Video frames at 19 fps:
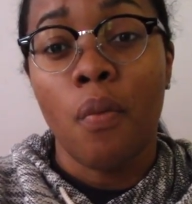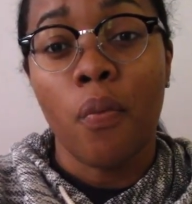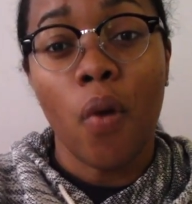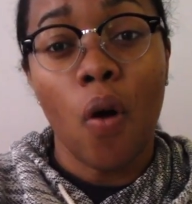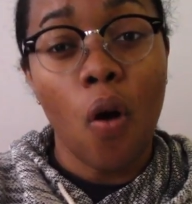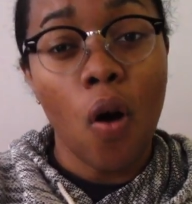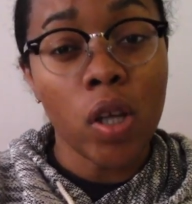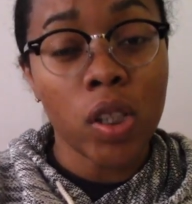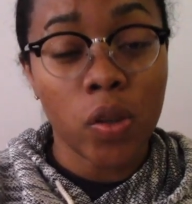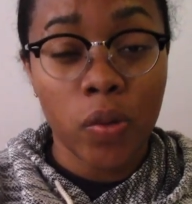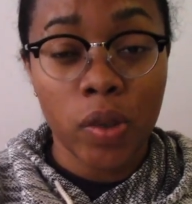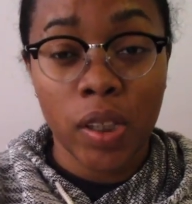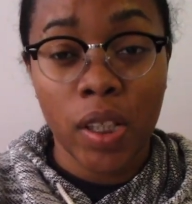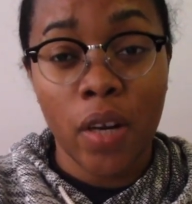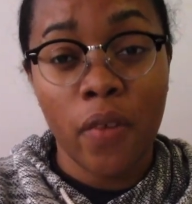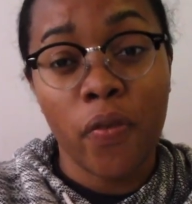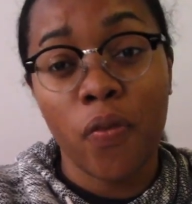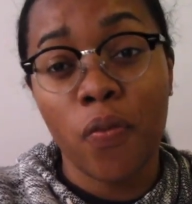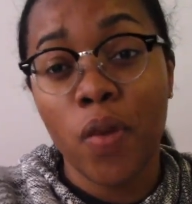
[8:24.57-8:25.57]
But also, we've
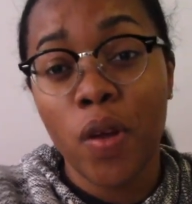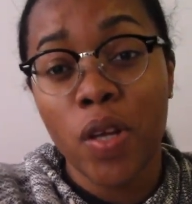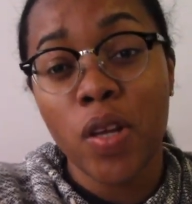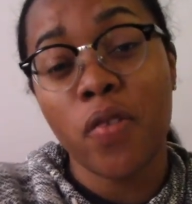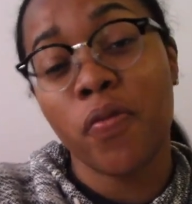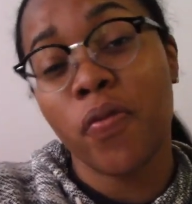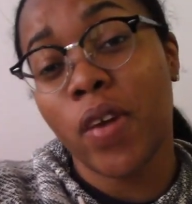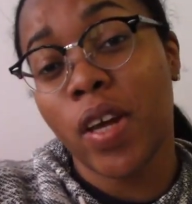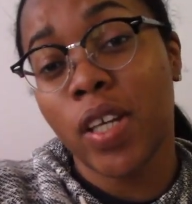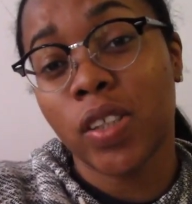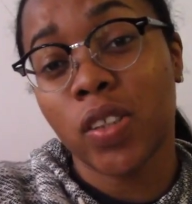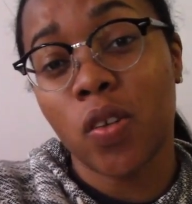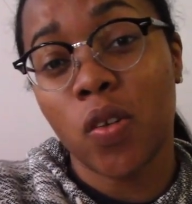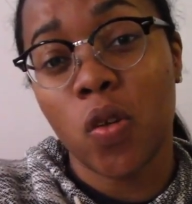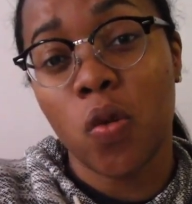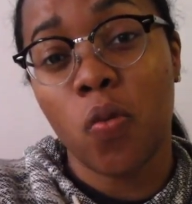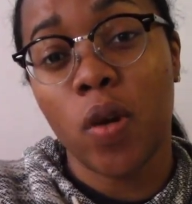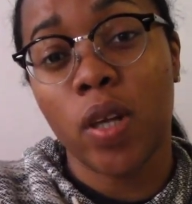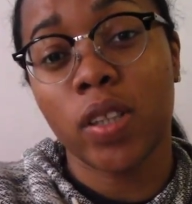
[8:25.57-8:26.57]
seen a familiar face
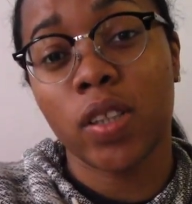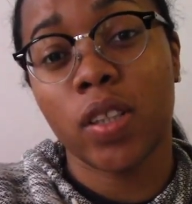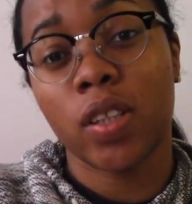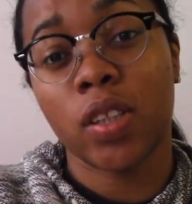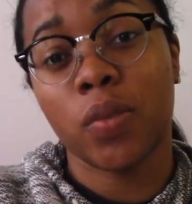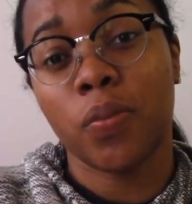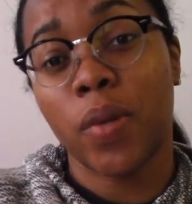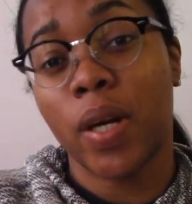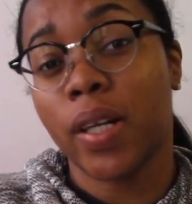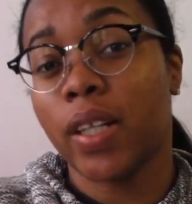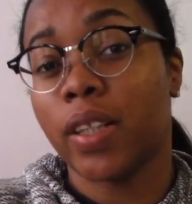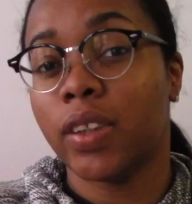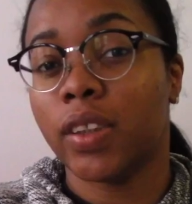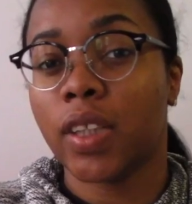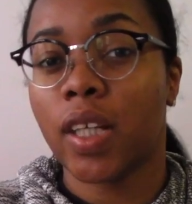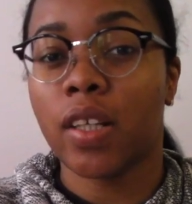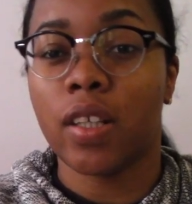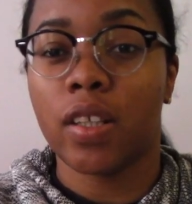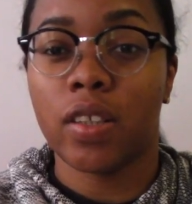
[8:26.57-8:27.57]
on the Wizards, Brandon
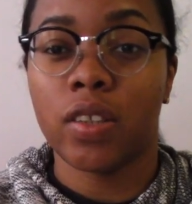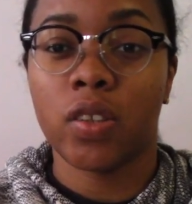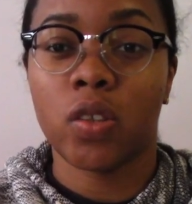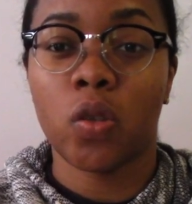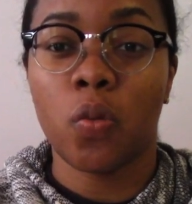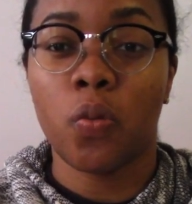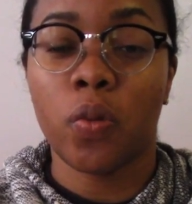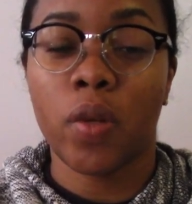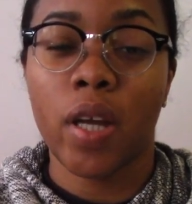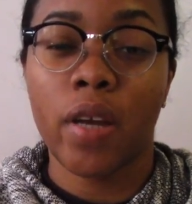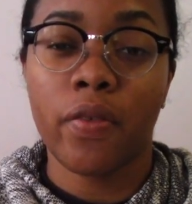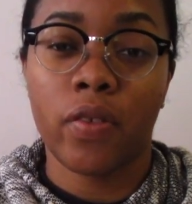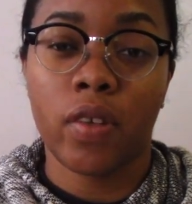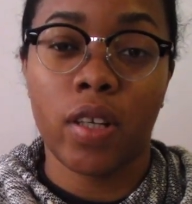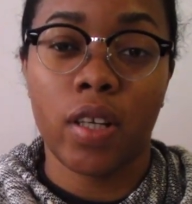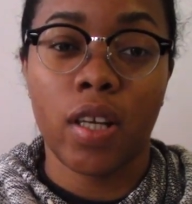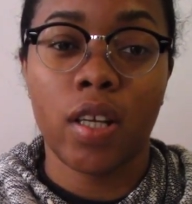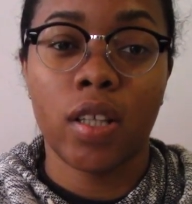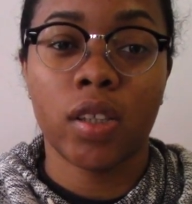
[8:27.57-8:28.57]
Jennings, who played for
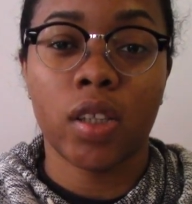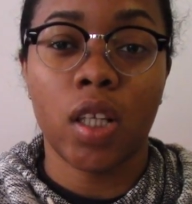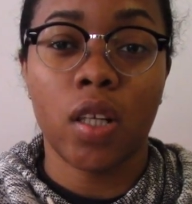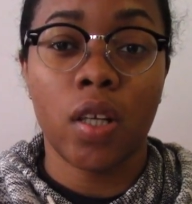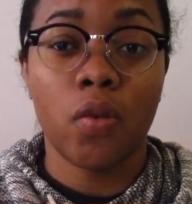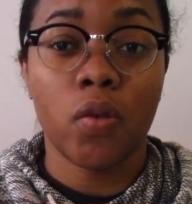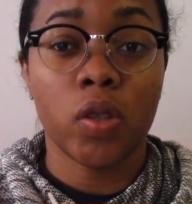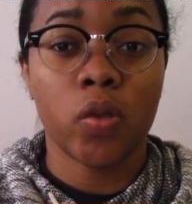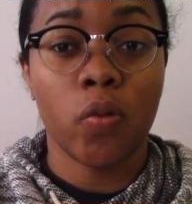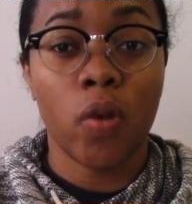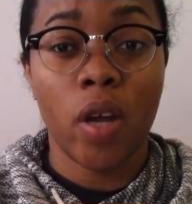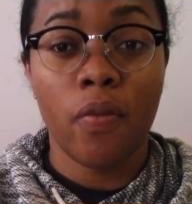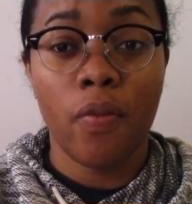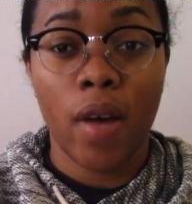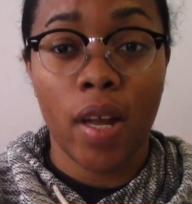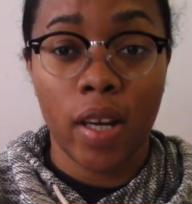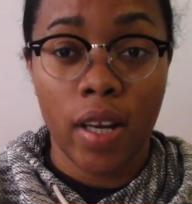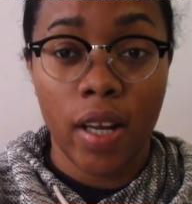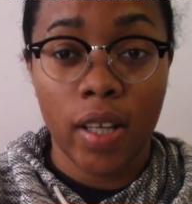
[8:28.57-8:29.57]
the Knicks, and he was waived
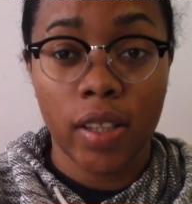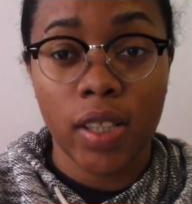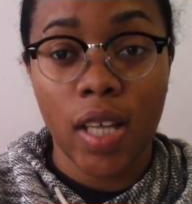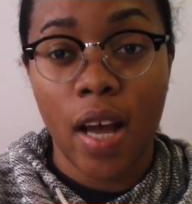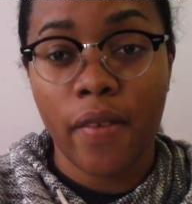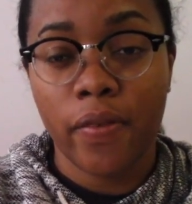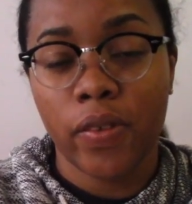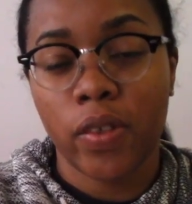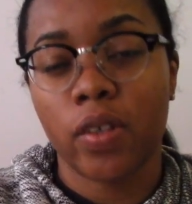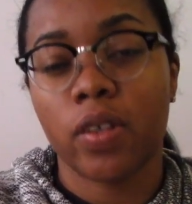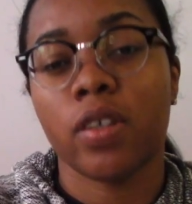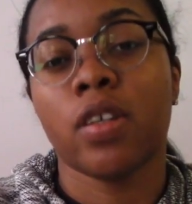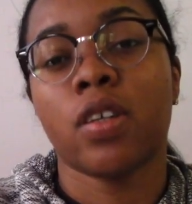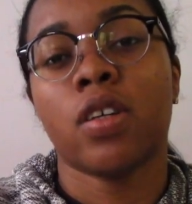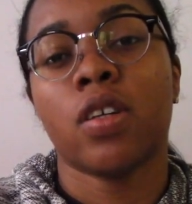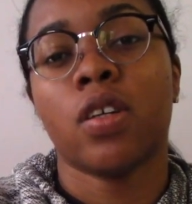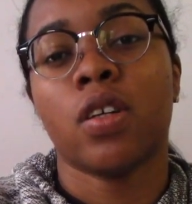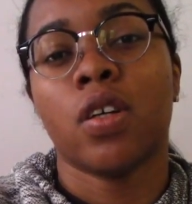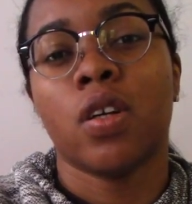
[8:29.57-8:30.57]
by the Knicks after
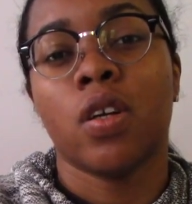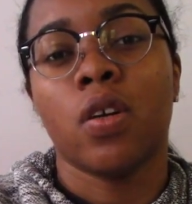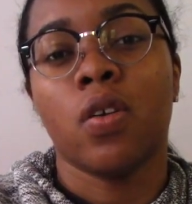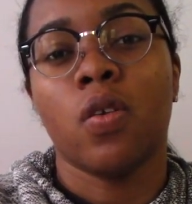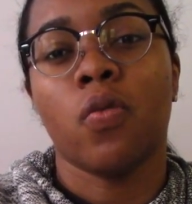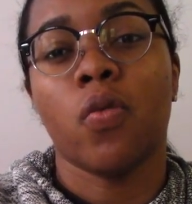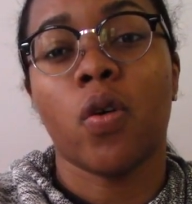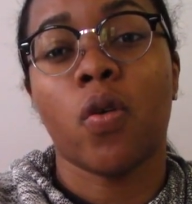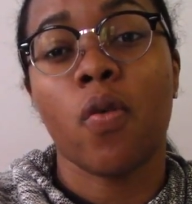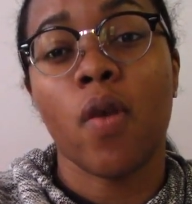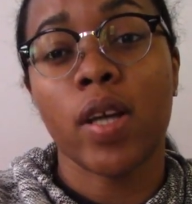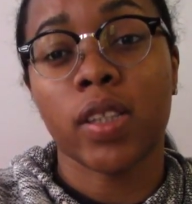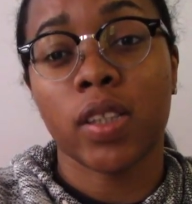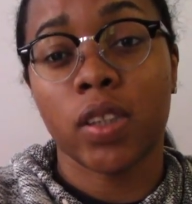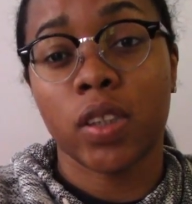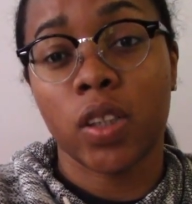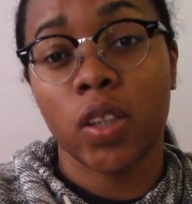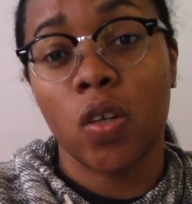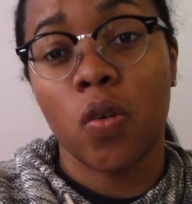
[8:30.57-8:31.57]

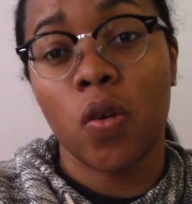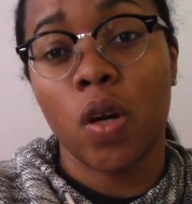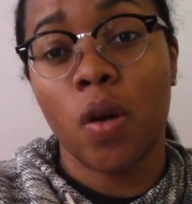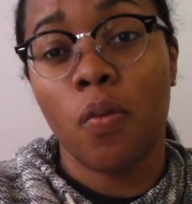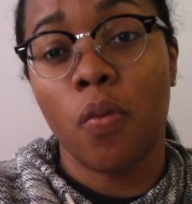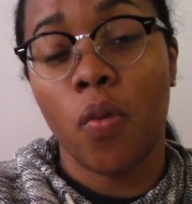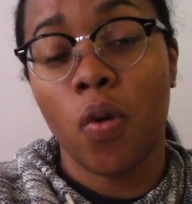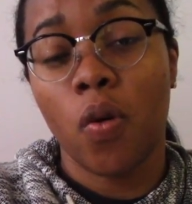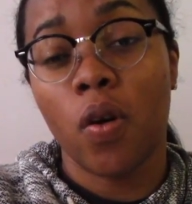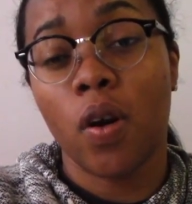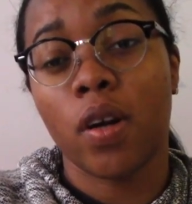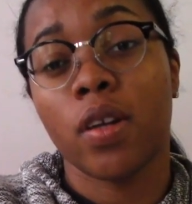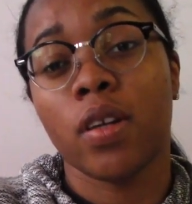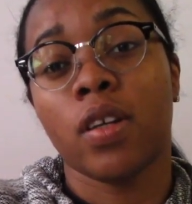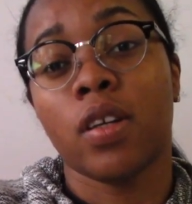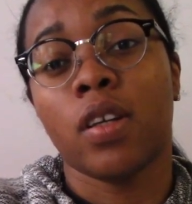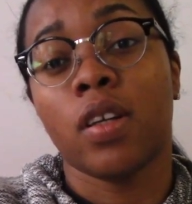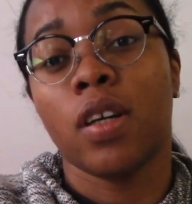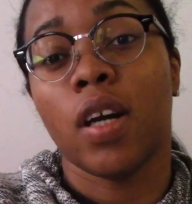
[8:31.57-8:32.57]
requesting to go to more
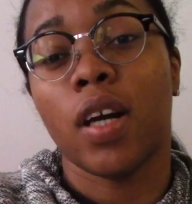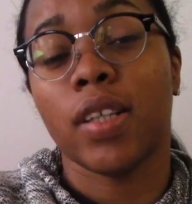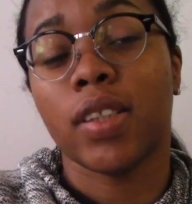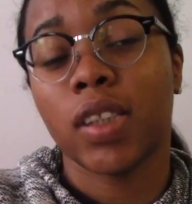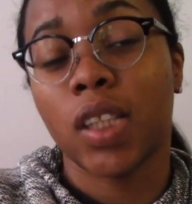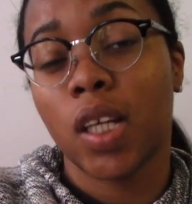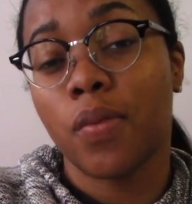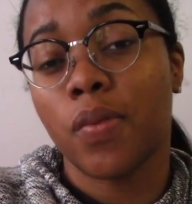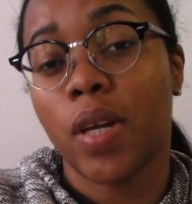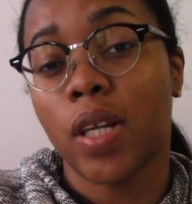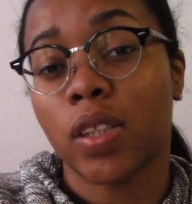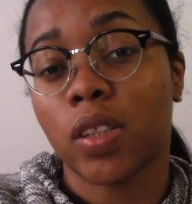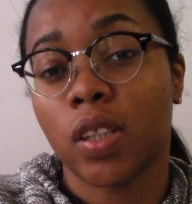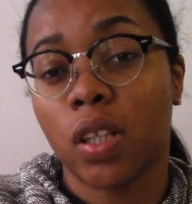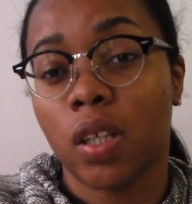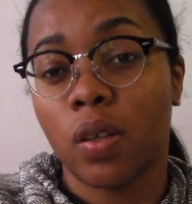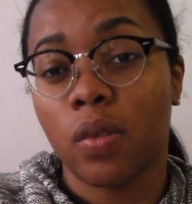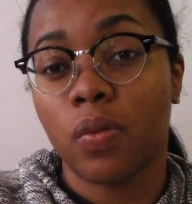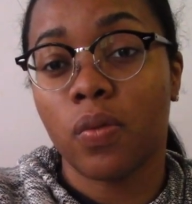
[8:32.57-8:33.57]
a team that's
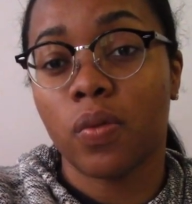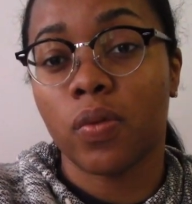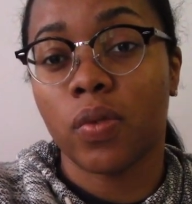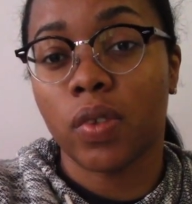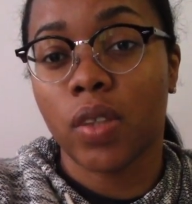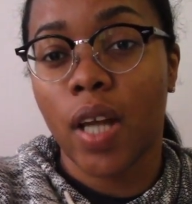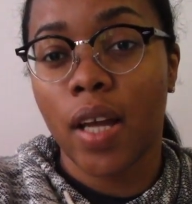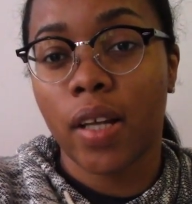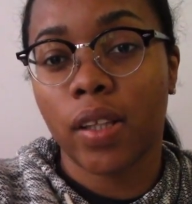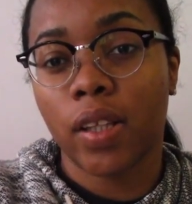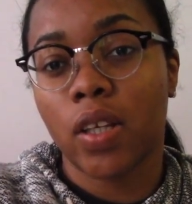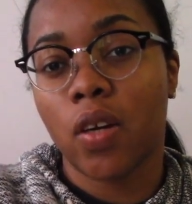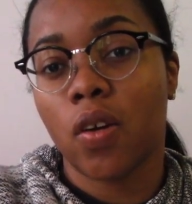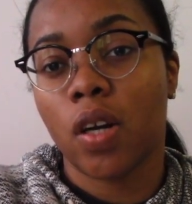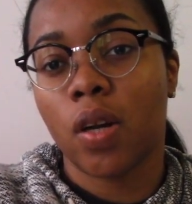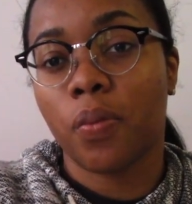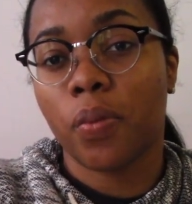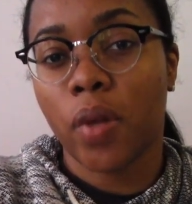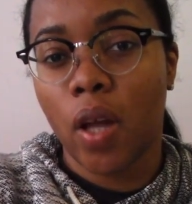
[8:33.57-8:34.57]
gonna likely go
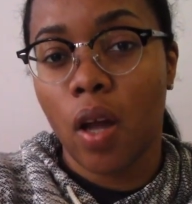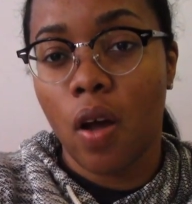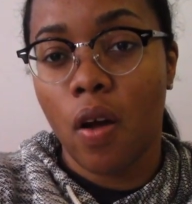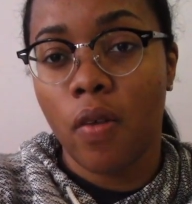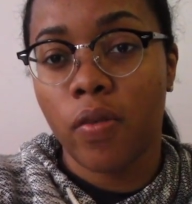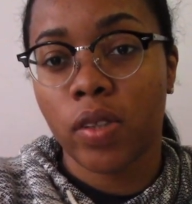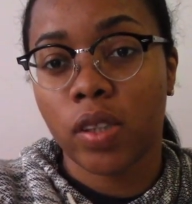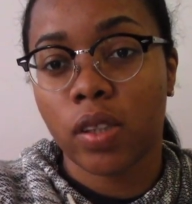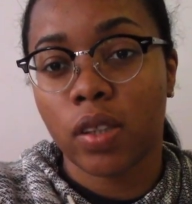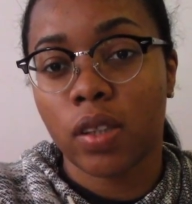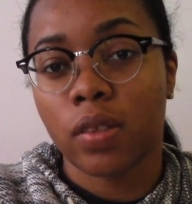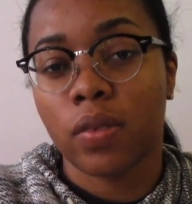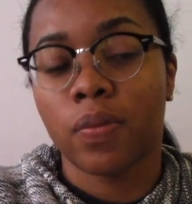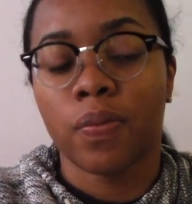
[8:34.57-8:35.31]
to the playoffs.